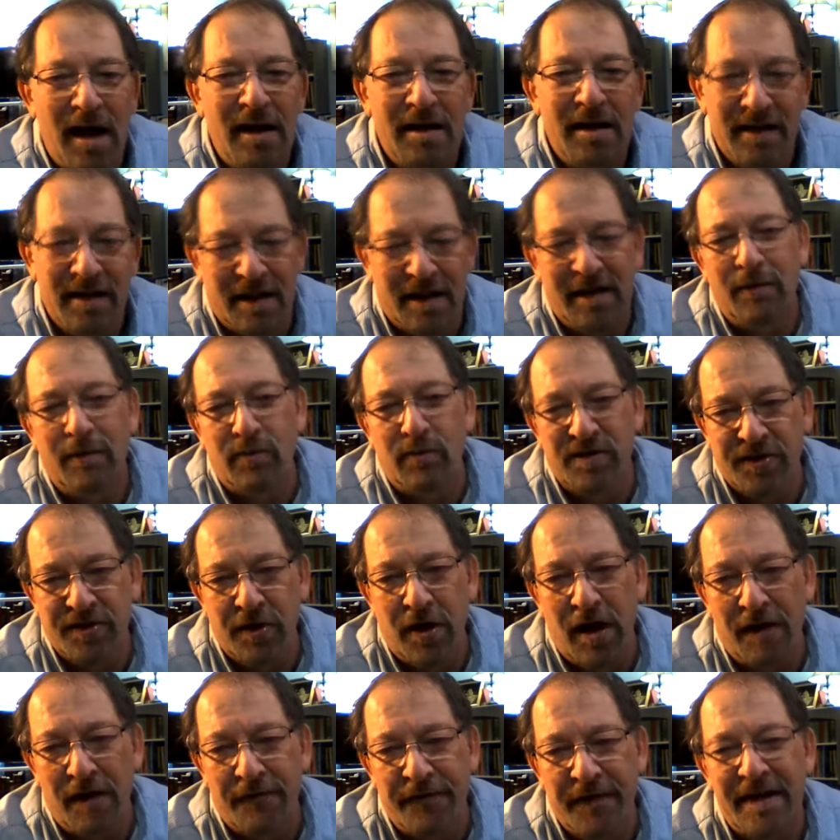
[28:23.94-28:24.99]
That was
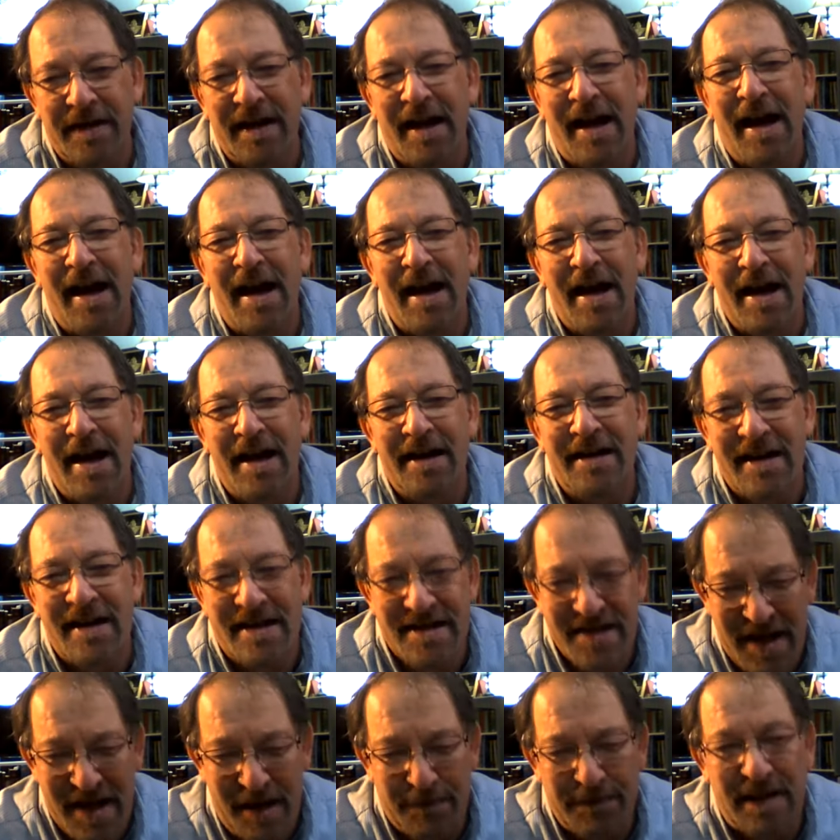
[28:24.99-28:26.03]
offered and
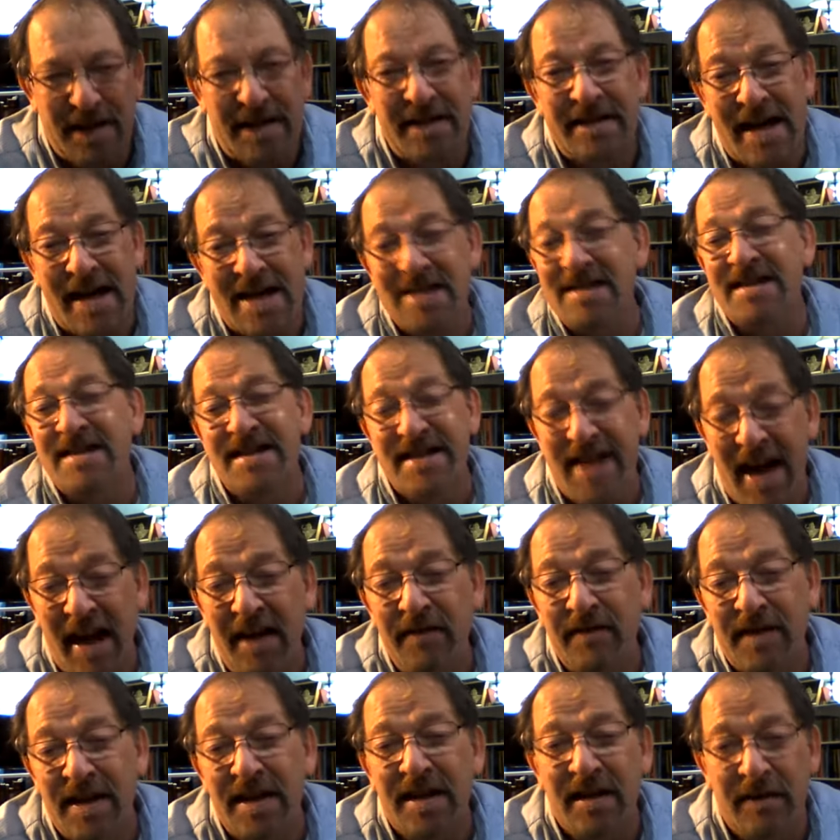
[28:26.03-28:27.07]
accepted, and that
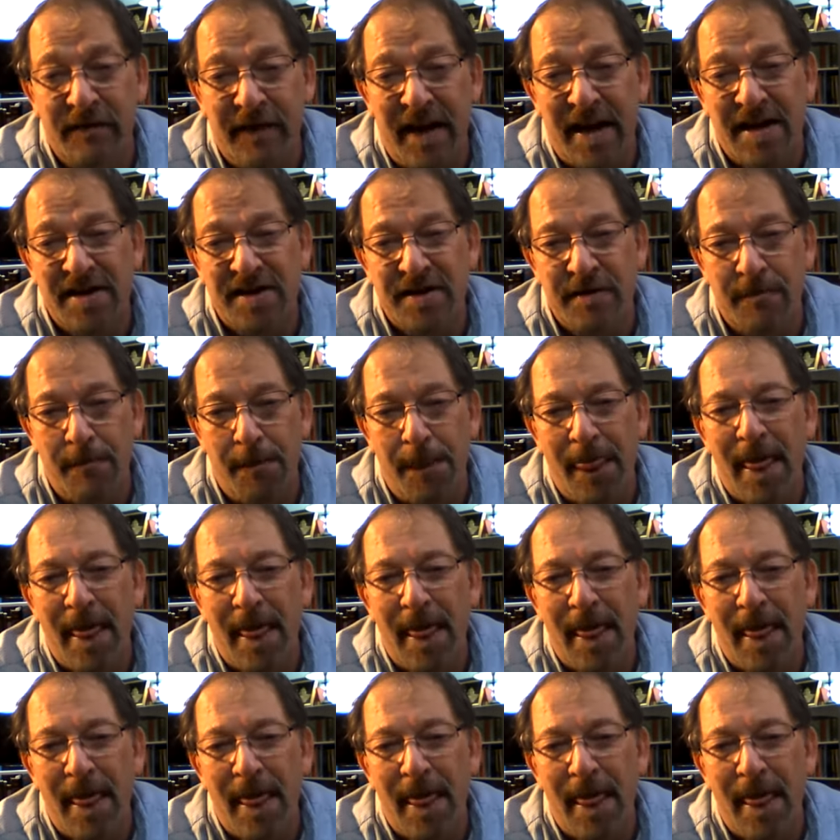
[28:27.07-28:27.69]
saved the convention,